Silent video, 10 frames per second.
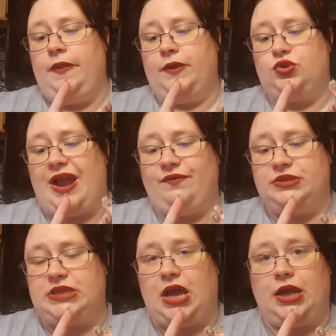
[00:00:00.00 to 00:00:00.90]
the travel
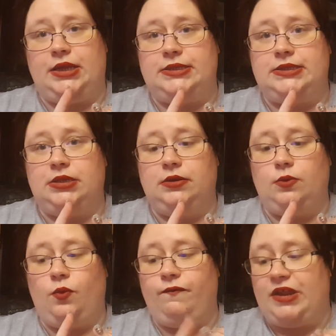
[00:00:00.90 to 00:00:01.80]
size
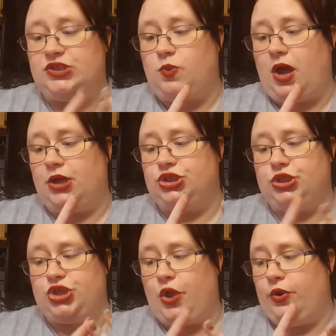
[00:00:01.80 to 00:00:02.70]
face wash, the
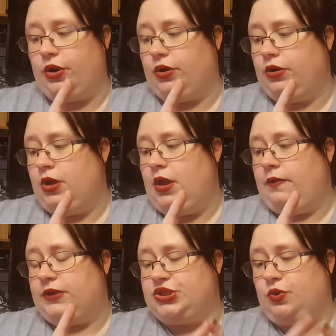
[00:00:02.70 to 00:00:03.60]
toner,
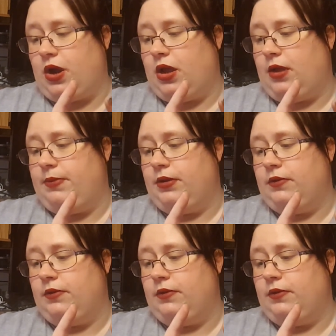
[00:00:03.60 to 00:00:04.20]
the scrub,